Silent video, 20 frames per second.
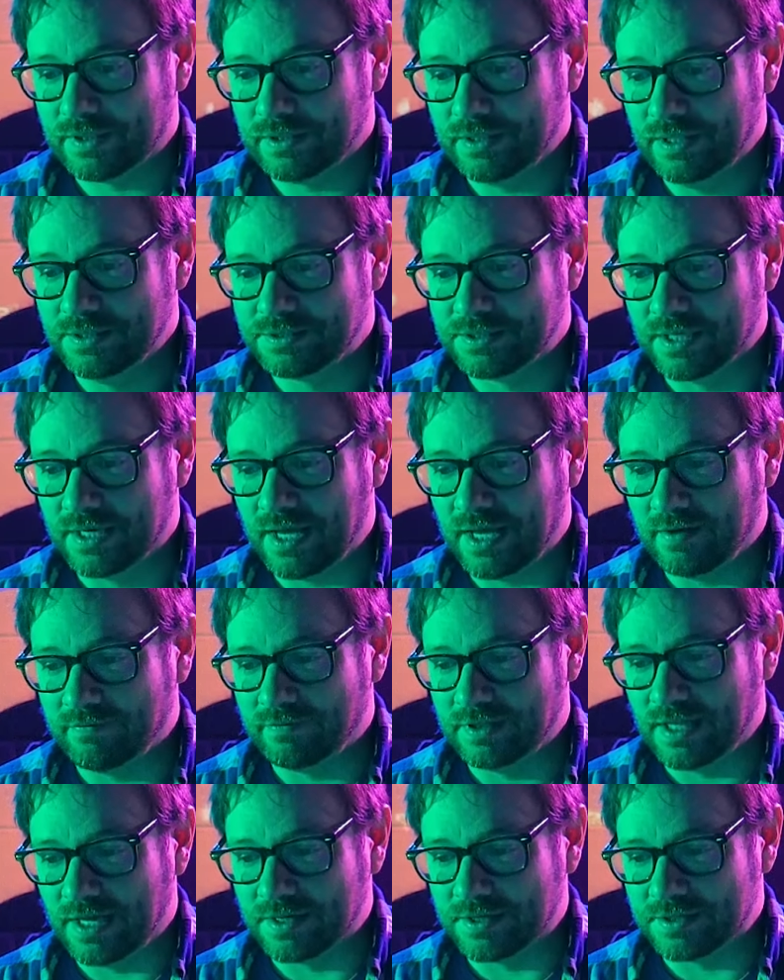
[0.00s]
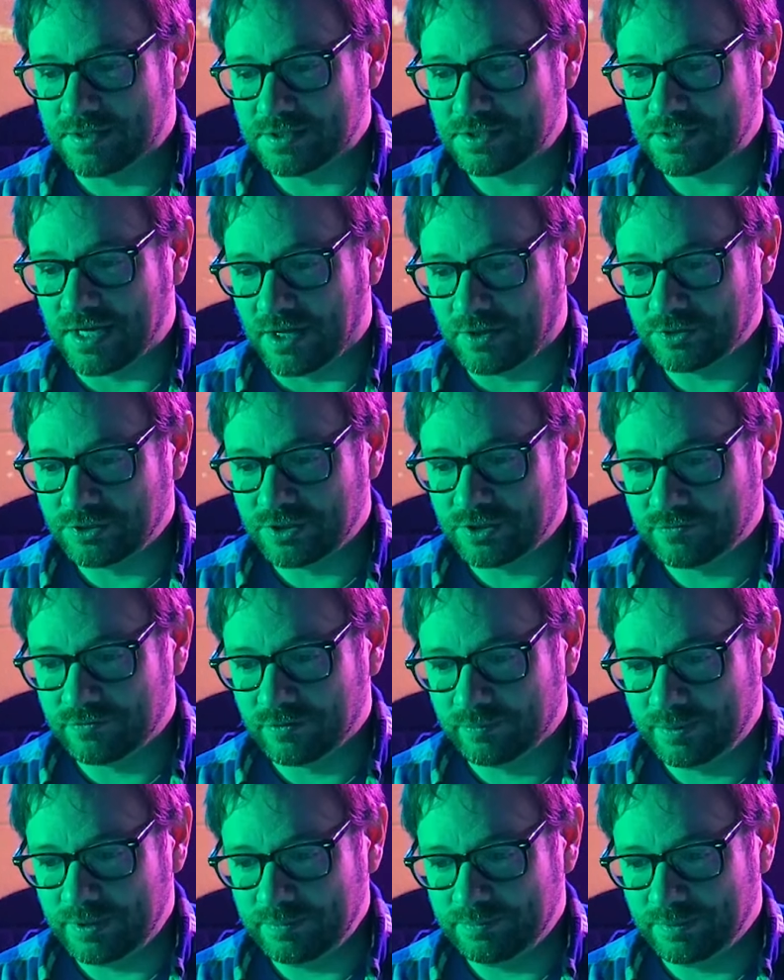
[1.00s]
it's going to have a lot of nostalgia
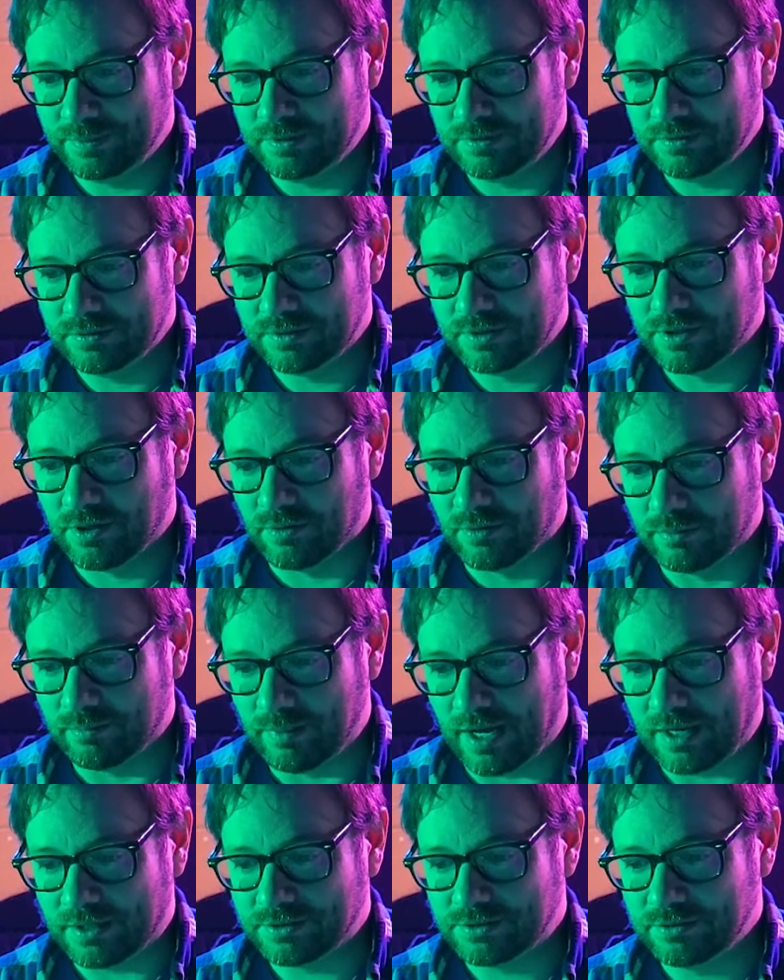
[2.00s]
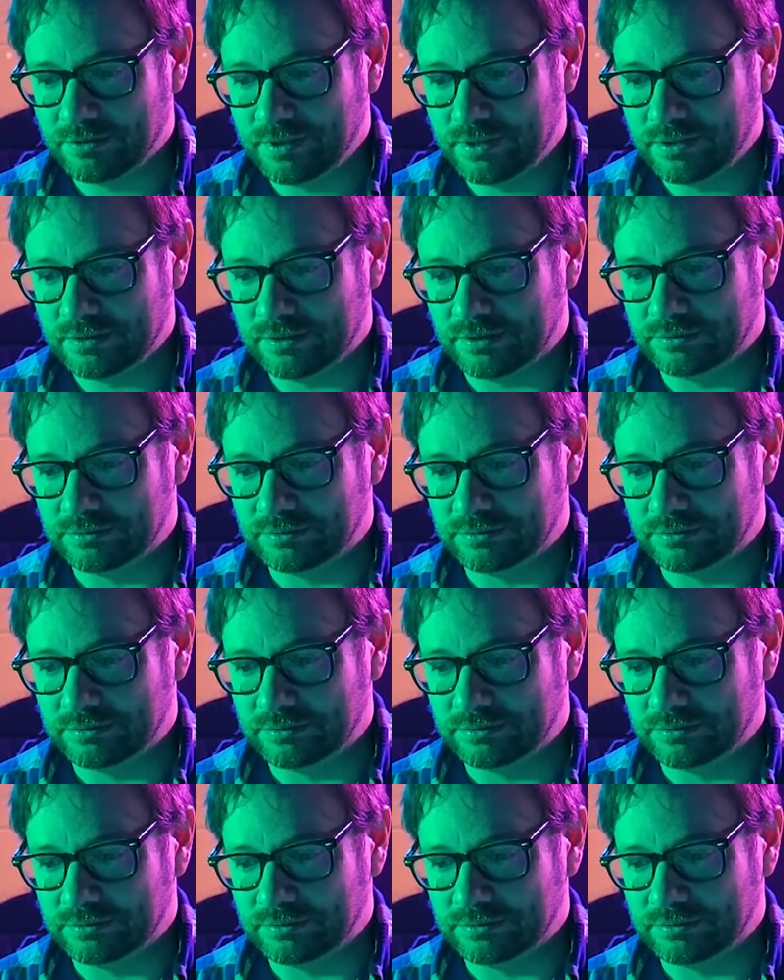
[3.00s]
for people going back to it.